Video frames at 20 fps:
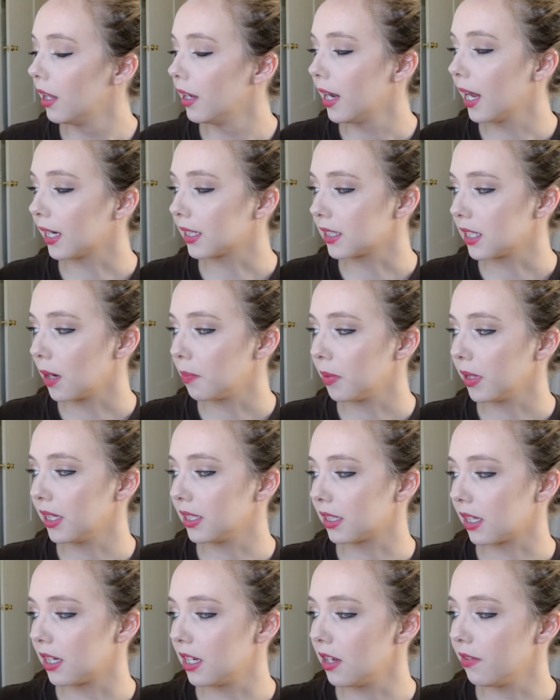Next up
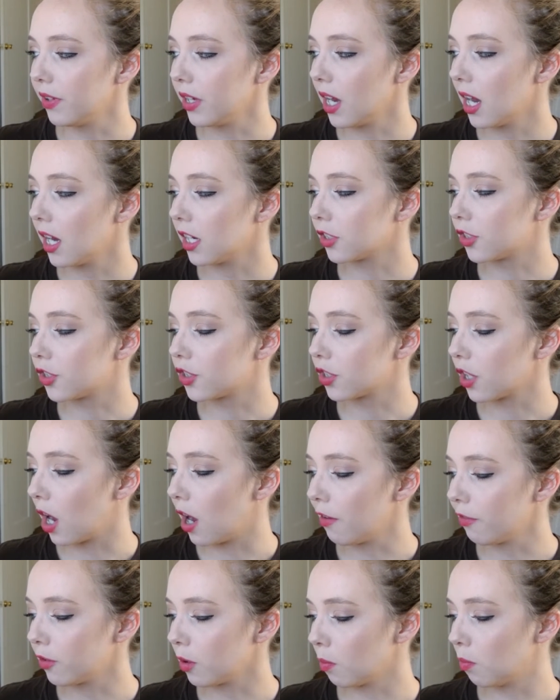is Nivea
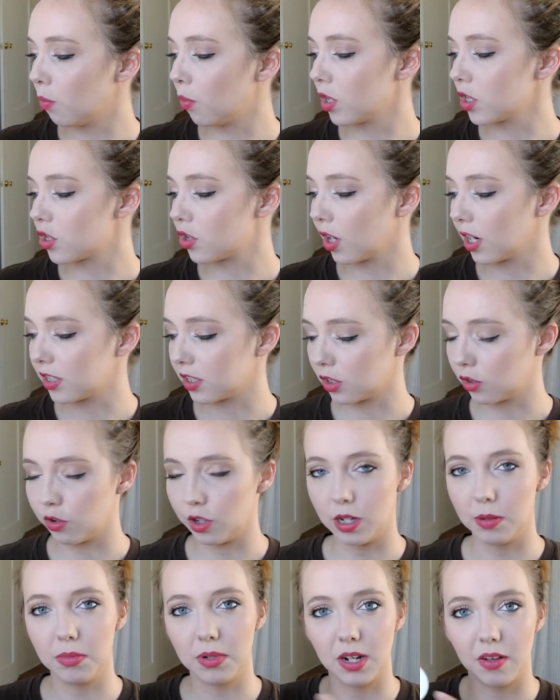Soft Moisturizing
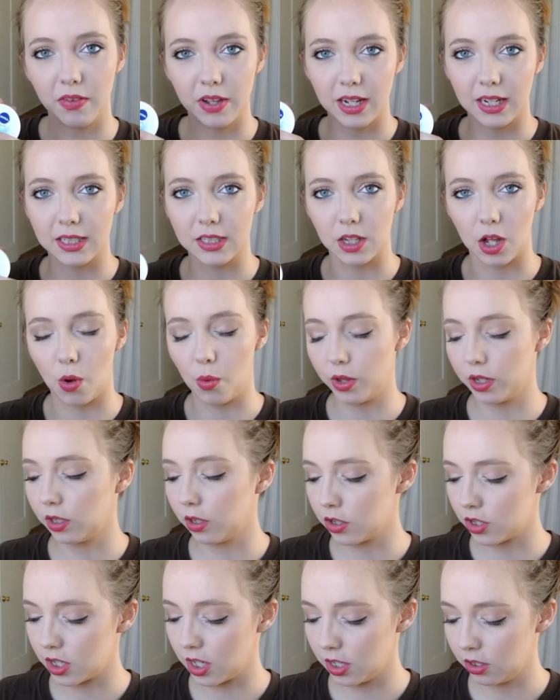Cream. Nivea is the only
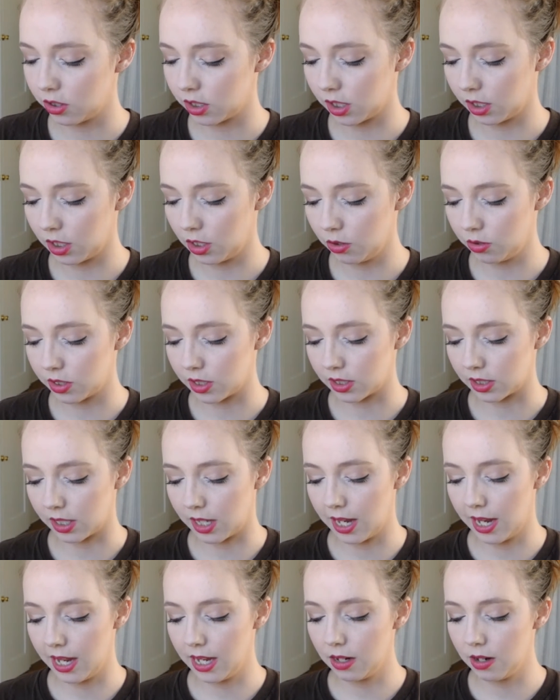lotion I used to use as a
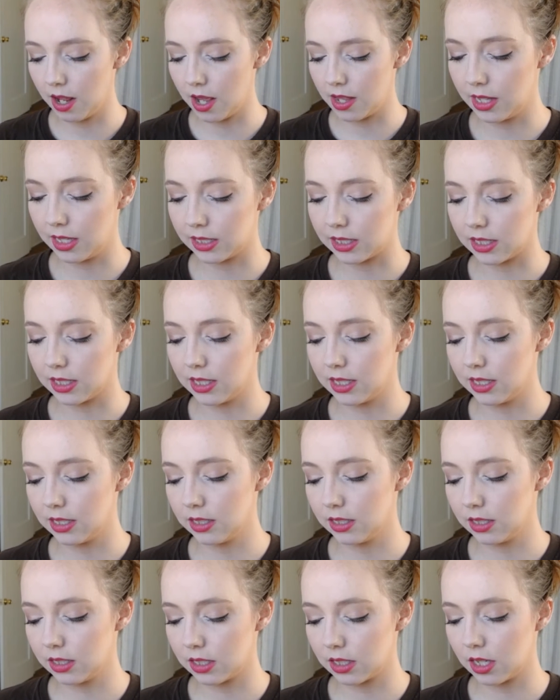kid, this
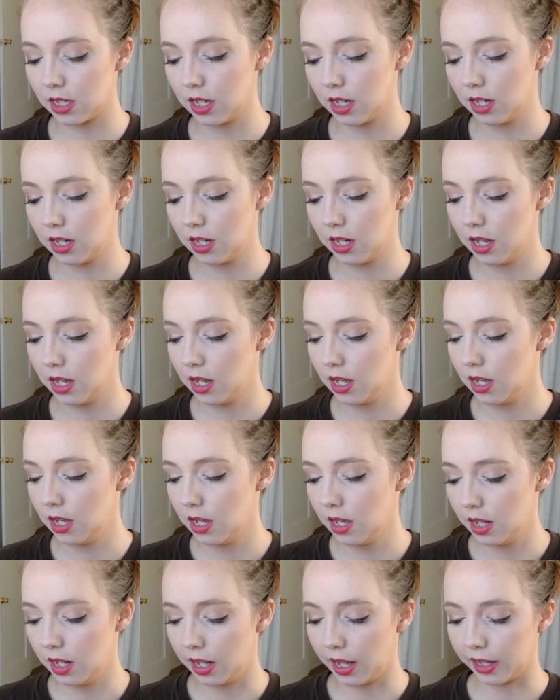is
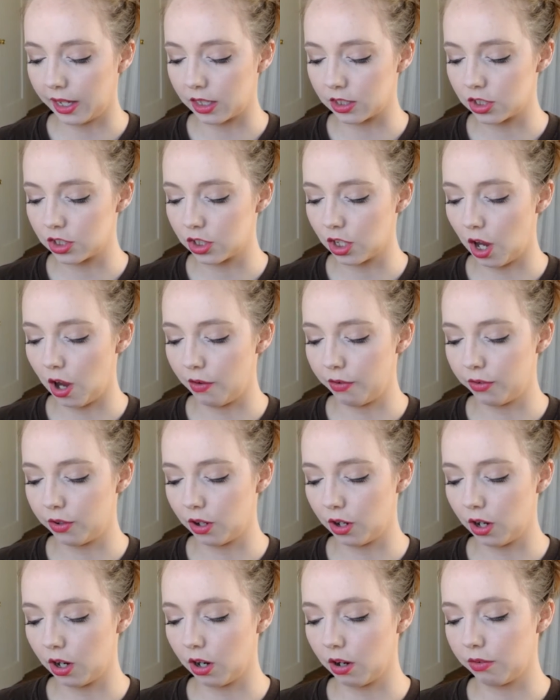like a
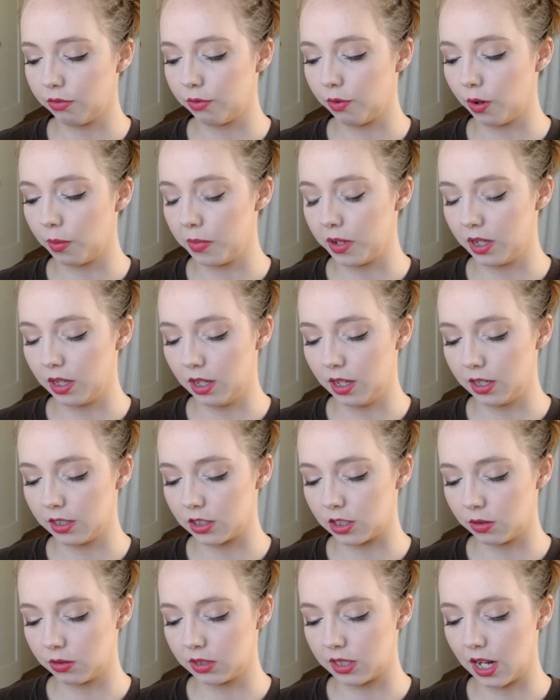softer formula.
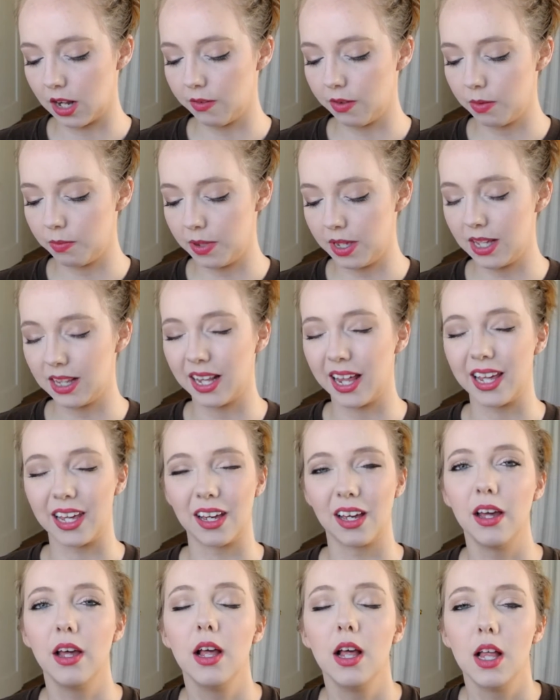So instead of it being
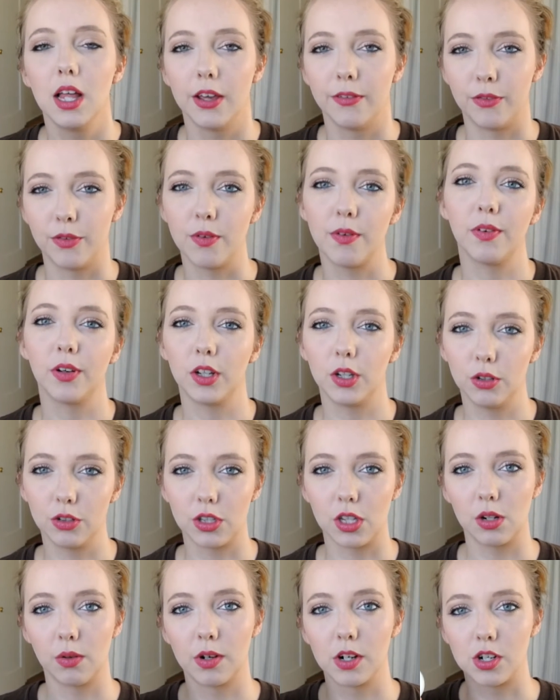like, if you've ever used
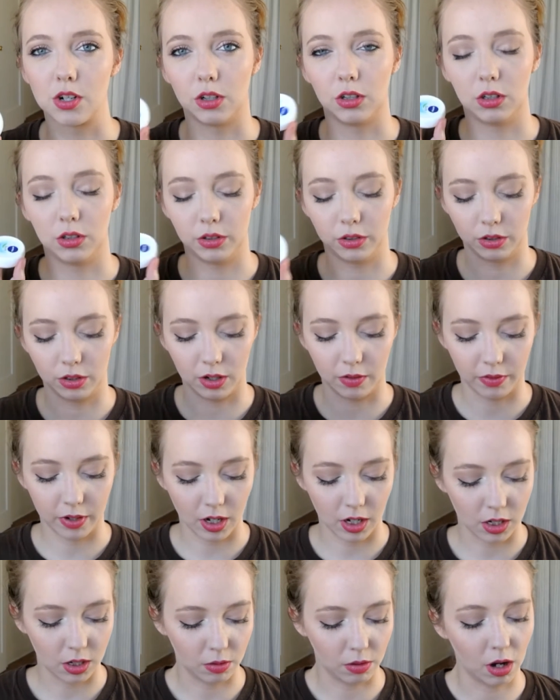the original
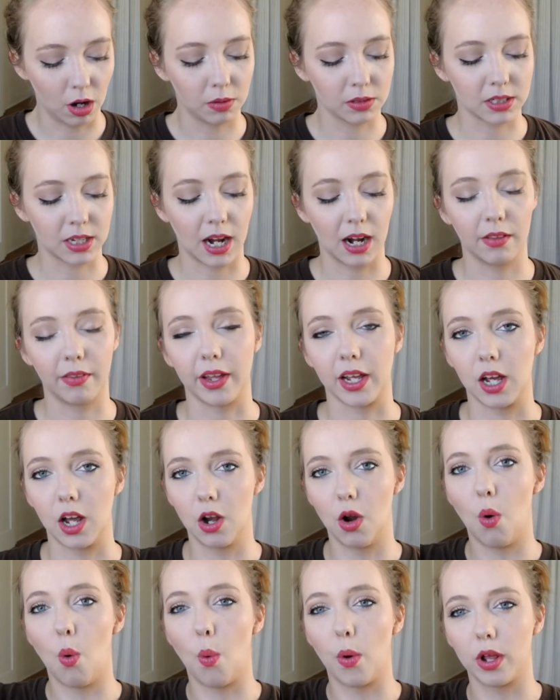Nivea, you know it's kind of like
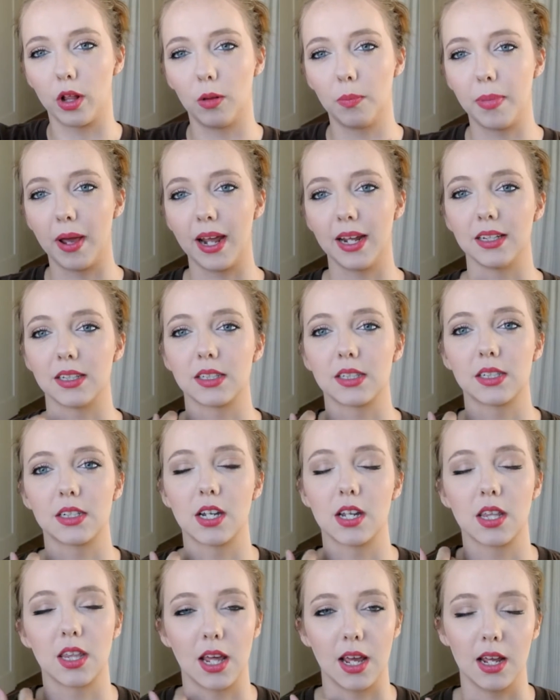an oil-based
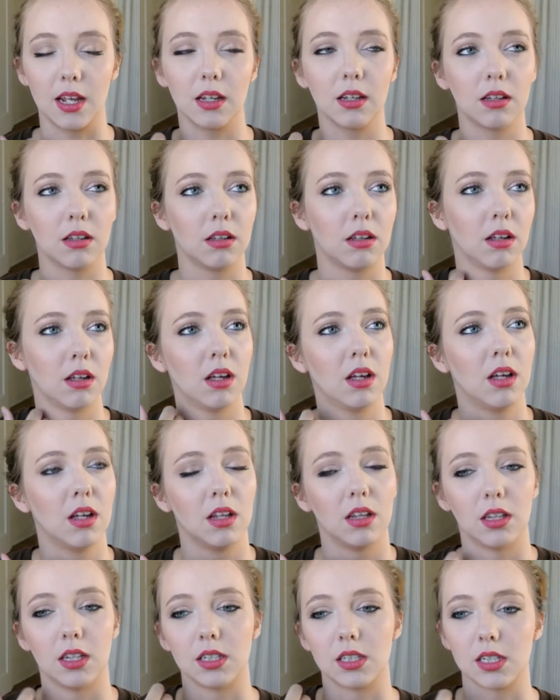thing.
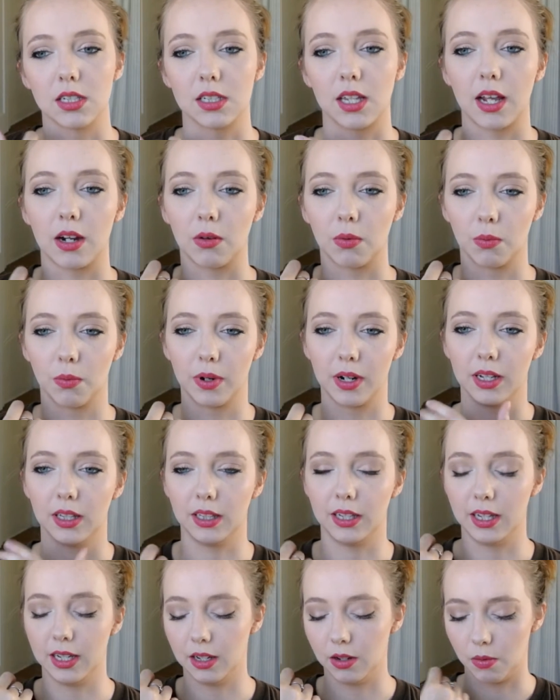This is like
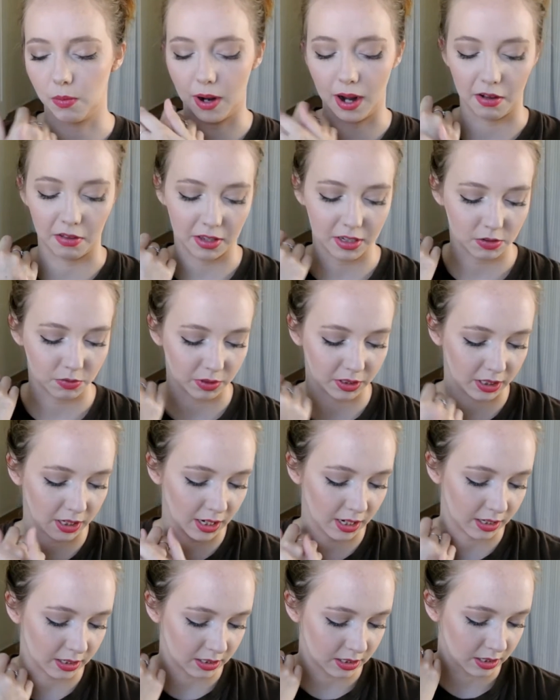really, wow, that's really
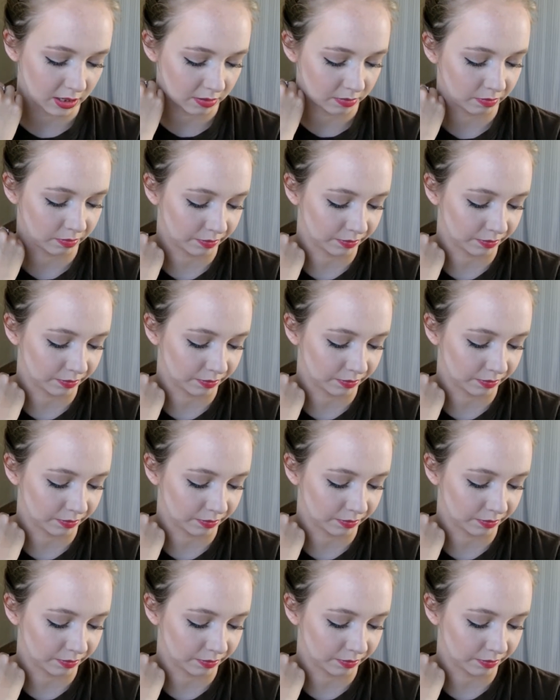nice.